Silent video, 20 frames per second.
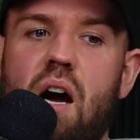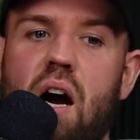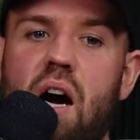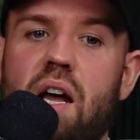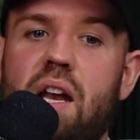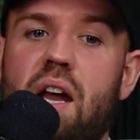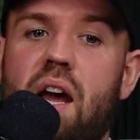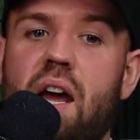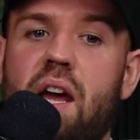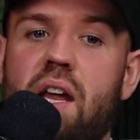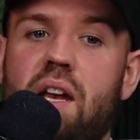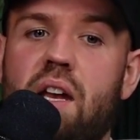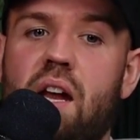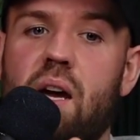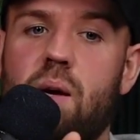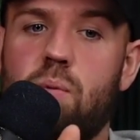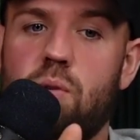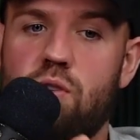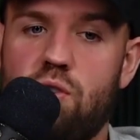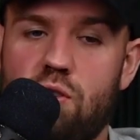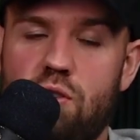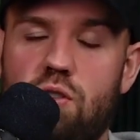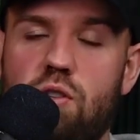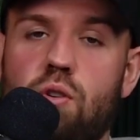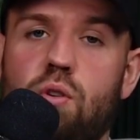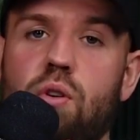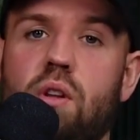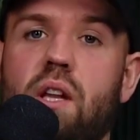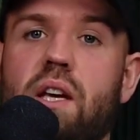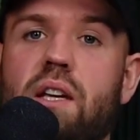and then I would just
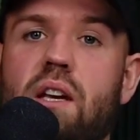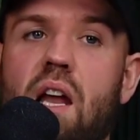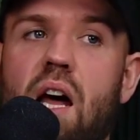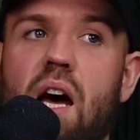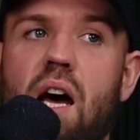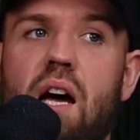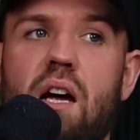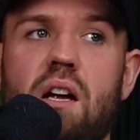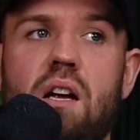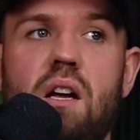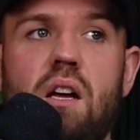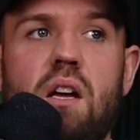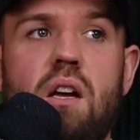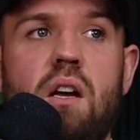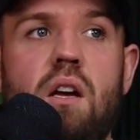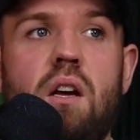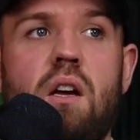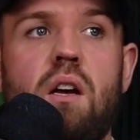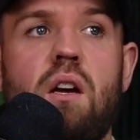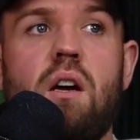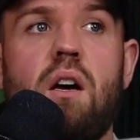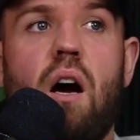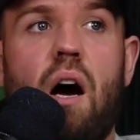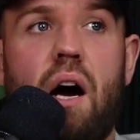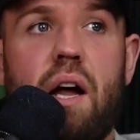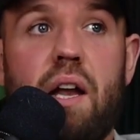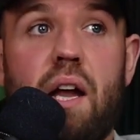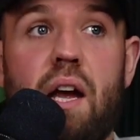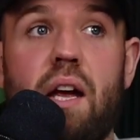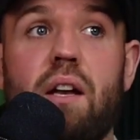do it like that.
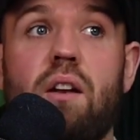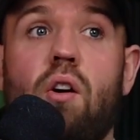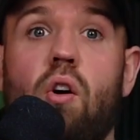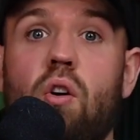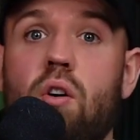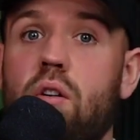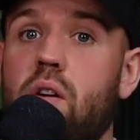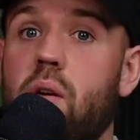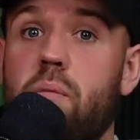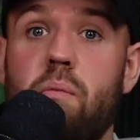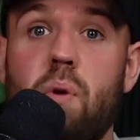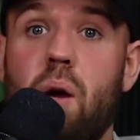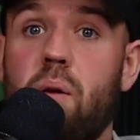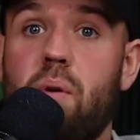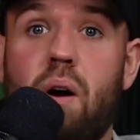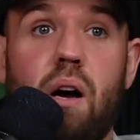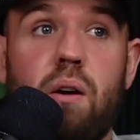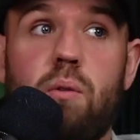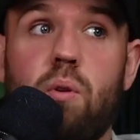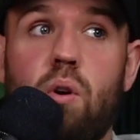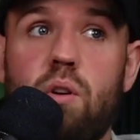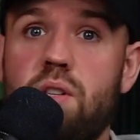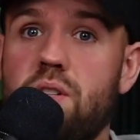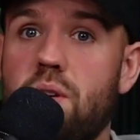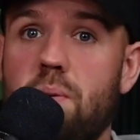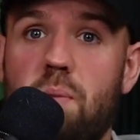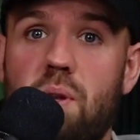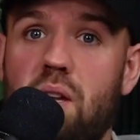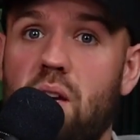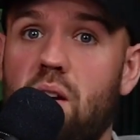And then I'd
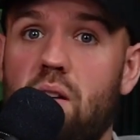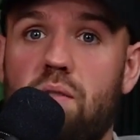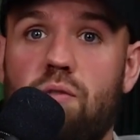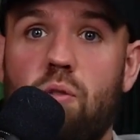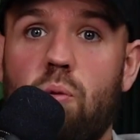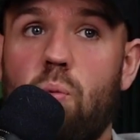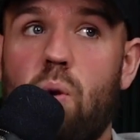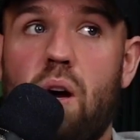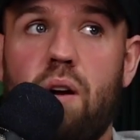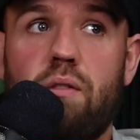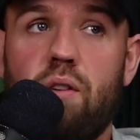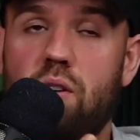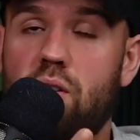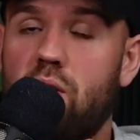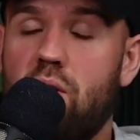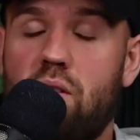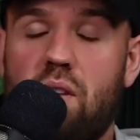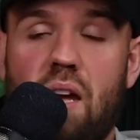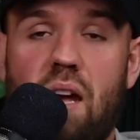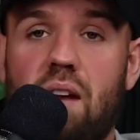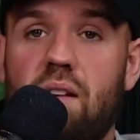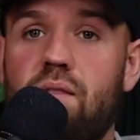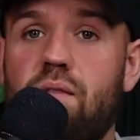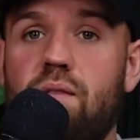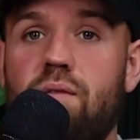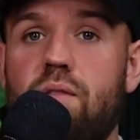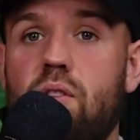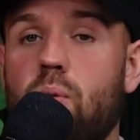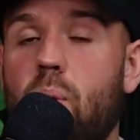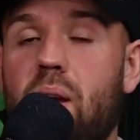honestly be there for whatever, ten,
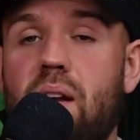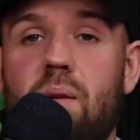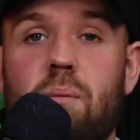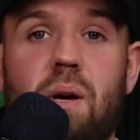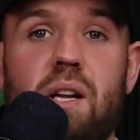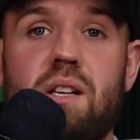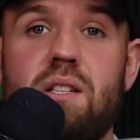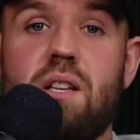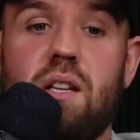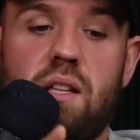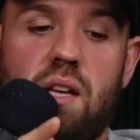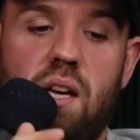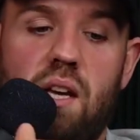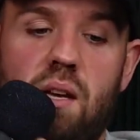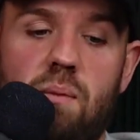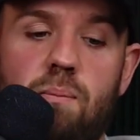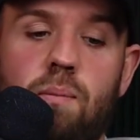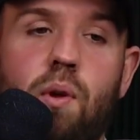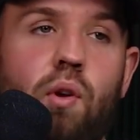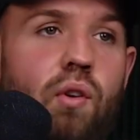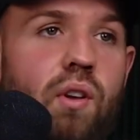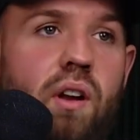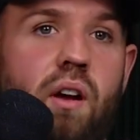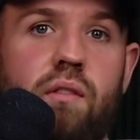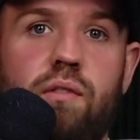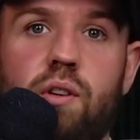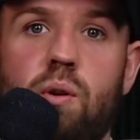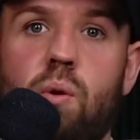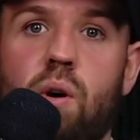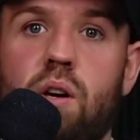twenty minutes a day, muting
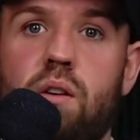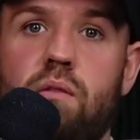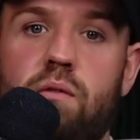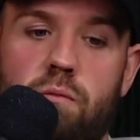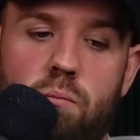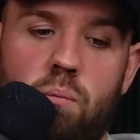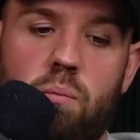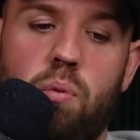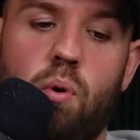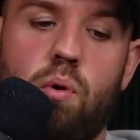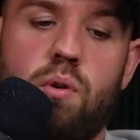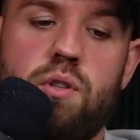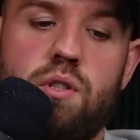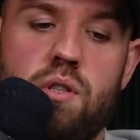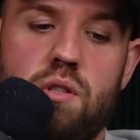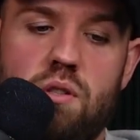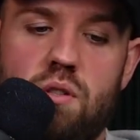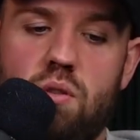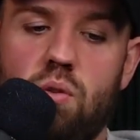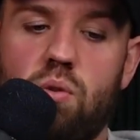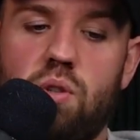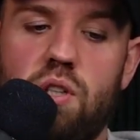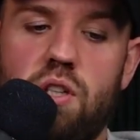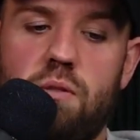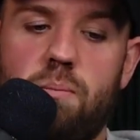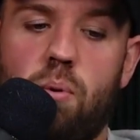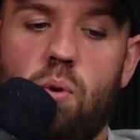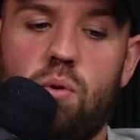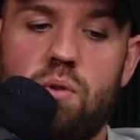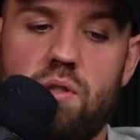everyone, posting stories,
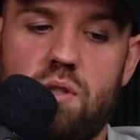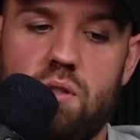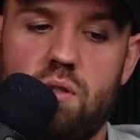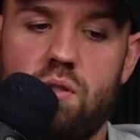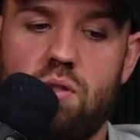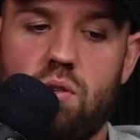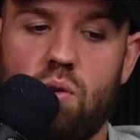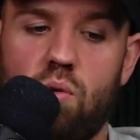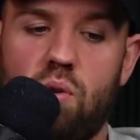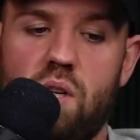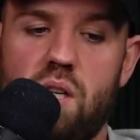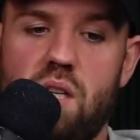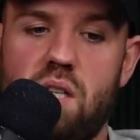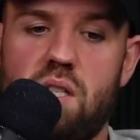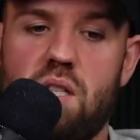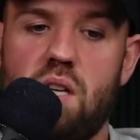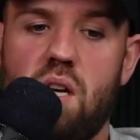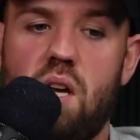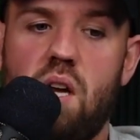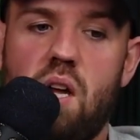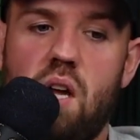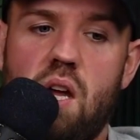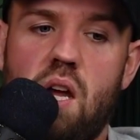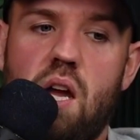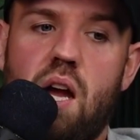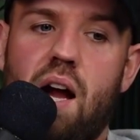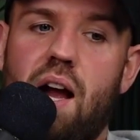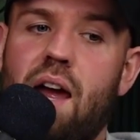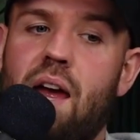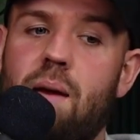posting stories.
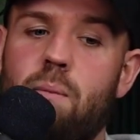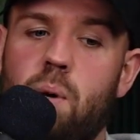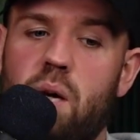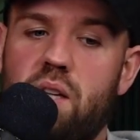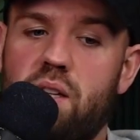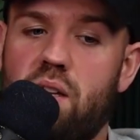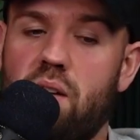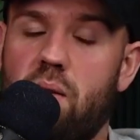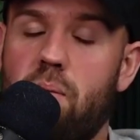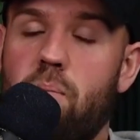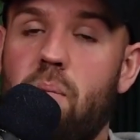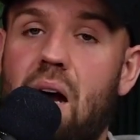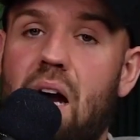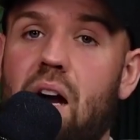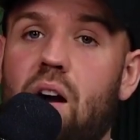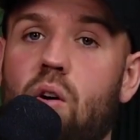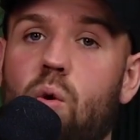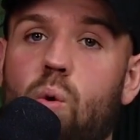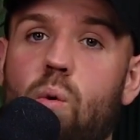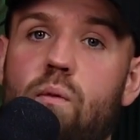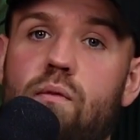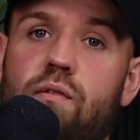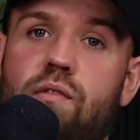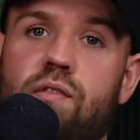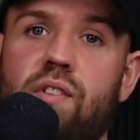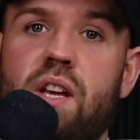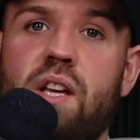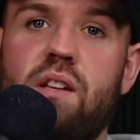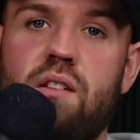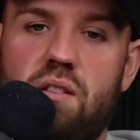Um, and my home
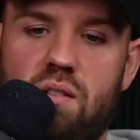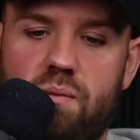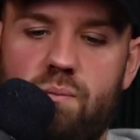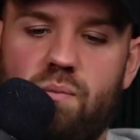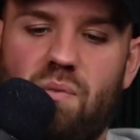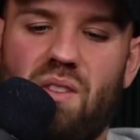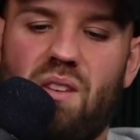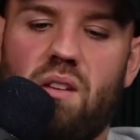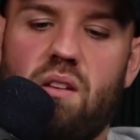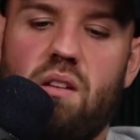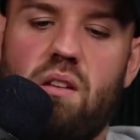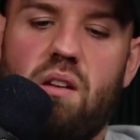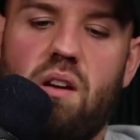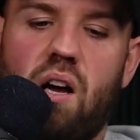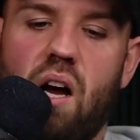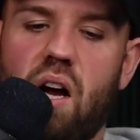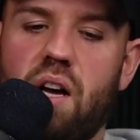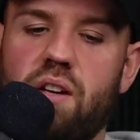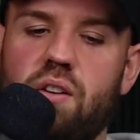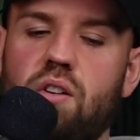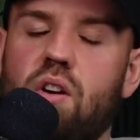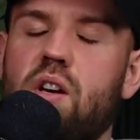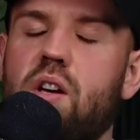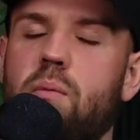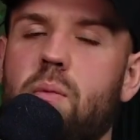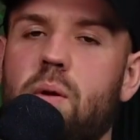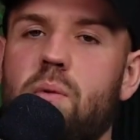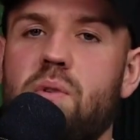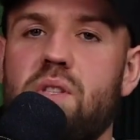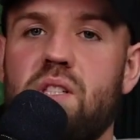feed, uh, you're not going to
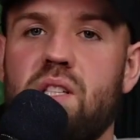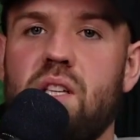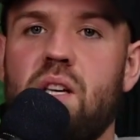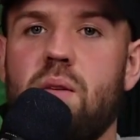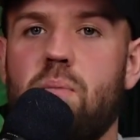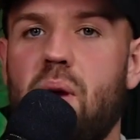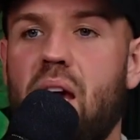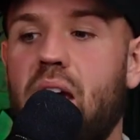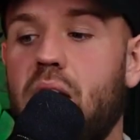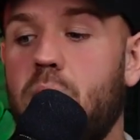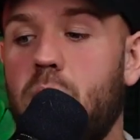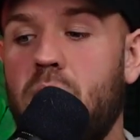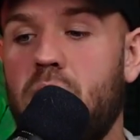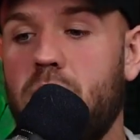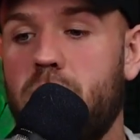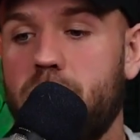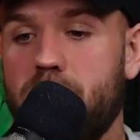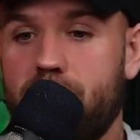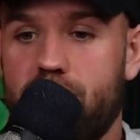be able to see it. But anyway,